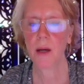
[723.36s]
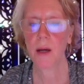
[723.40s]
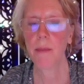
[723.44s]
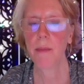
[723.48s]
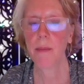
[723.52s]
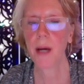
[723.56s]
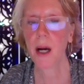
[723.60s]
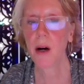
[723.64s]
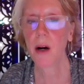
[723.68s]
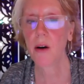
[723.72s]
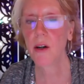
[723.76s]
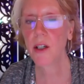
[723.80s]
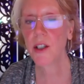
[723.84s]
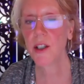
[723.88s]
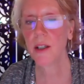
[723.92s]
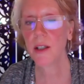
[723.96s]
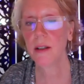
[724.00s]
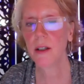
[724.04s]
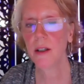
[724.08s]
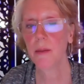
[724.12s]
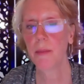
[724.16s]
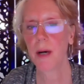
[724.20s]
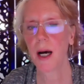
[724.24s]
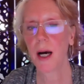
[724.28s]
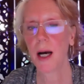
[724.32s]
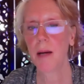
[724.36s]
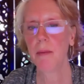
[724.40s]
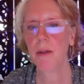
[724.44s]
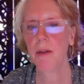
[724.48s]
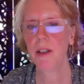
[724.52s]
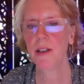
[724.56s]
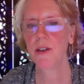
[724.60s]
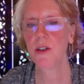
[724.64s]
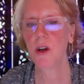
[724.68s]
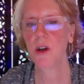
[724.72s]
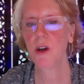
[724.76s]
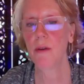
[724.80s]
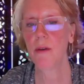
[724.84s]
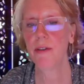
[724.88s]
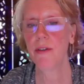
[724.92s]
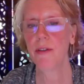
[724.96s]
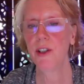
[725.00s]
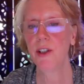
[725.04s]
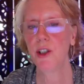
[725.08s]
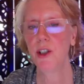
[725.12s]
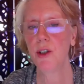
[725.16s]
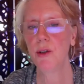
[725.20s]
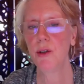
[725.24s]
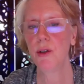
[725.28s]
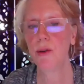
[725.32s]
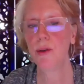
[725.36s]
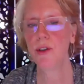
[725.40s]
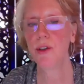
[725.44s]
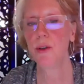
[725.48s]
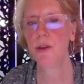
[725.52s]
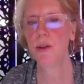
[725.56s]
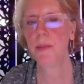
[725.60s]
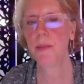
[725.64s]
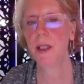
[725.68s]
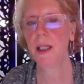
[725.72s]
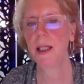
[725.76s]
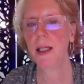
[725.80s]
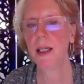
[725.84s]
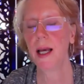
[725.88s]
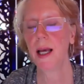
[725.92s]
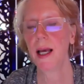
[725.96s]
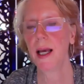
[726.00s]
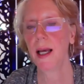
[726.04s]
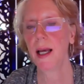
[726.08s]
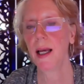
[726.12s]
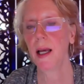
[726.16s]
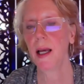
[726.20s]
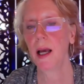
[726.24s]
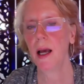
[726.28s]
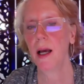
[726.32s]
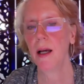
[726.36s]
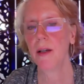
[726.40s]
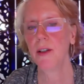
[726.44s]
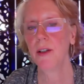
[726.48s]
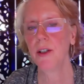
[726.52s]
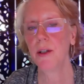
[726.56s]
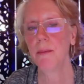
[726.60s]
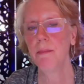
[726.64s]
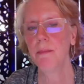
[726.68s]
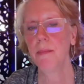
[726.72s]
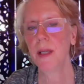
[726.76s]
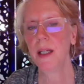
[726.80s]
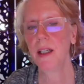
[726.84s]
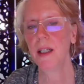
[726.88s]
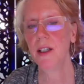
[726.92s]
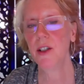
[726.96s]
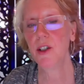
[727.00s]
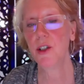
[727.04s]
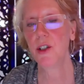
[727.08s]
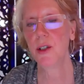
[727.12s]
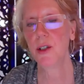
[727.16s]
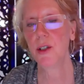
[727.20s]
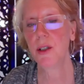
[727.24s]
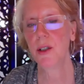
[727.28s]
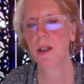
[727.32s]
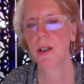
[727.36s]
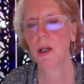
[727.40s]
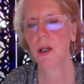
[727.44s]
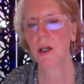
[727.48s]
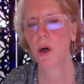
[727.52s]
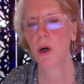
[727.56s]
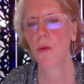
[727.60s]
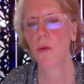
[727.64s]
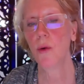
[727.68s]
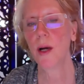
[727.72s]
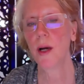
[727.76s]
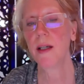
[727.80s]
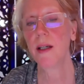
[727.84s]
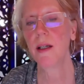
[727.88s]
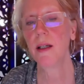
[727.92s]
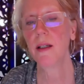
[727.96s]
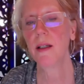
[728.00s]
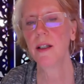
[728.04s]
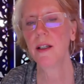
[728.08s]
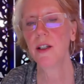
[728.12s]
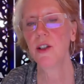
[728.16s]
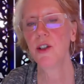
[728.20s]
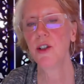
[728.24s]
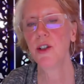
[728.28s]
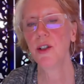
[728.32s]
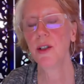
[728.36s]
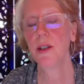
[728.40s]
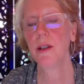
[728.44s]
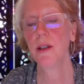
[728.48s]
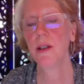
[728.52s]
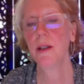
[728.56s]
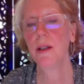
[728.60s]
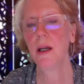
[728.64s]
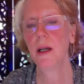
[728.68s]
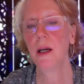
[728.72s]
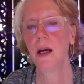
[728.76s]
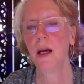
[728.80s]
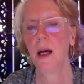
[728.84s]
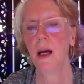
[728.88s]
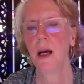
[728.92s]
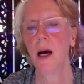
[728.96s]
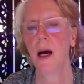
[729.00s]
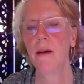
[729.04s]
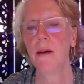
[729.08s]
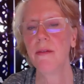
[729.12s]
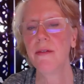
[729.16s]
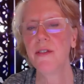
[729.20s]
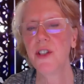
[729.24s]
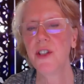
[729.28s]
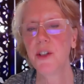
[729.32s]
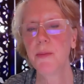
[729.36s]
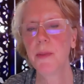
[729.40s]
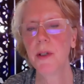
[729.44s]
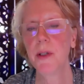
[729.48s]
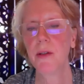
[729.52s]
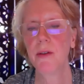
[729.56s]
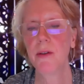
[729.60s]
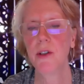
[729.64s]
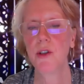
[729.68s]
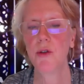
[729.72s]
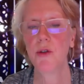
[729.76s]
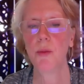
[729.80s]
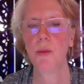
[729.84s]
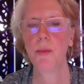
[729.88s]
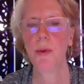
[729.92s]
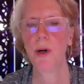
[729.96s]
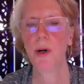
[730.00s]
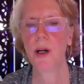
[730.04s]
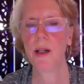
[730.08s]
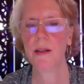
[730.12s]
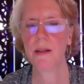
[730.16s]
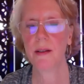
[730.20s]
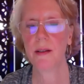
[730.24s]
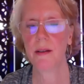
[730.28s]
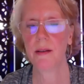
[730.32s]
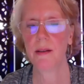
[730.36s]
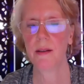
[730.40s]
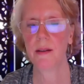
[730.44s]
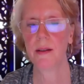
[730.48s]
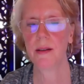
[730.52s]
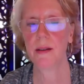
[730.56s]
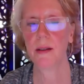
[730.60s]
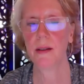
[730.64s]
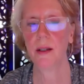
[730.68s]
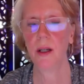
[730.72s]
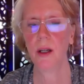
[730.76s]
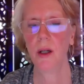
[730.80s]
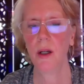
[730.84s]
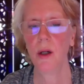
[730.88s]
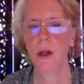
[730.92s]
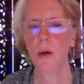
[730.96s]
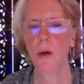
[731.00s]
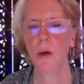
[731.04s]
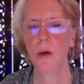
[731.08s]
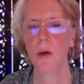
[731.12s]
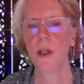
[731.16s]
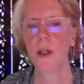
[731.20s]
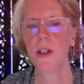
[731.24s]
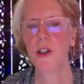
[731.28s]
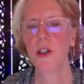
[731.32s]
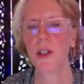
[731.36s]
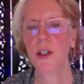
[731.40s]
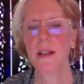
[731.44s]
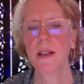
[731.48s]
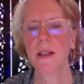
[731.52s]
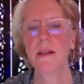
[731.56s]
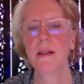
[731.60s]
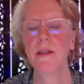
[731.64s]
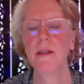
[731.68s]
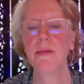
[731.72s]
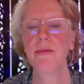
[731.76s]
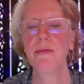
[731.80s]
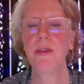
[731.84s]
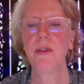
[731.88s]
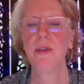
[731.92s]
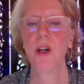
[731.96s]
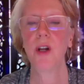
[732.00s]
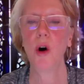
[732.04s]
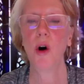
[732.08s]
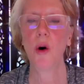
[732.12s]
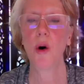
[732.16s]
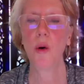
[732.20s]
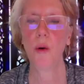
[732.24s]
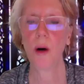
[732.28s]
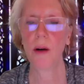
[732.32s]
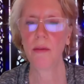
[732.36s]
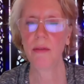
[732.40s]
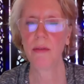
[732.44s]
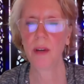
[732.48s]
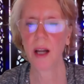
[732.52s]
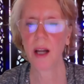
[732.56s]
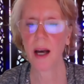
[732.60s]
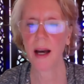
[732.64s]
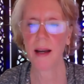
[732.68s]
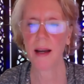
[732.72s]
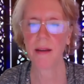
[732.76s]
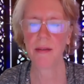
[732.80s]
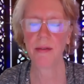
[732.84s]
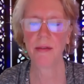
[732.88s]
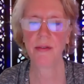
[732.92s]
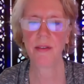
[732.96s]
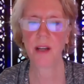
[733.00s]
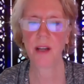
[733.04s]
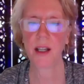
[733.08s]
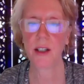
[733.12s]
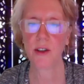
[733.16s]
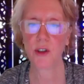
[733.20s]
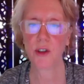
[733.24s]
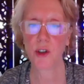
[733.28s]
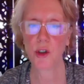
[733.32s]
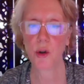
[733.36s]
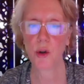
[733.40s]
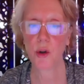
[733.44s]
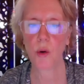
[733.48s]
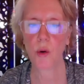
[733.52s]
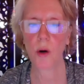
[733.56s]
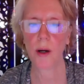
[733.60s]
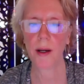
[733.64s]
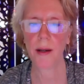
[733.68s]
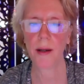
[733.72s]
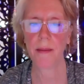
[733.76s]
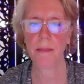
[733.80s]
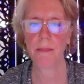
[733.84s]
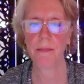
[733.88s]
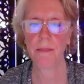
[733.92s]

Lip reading: Perish in the Bible is often used to mean a diminished recognition of spiritual presence, which is the flow of life and joy.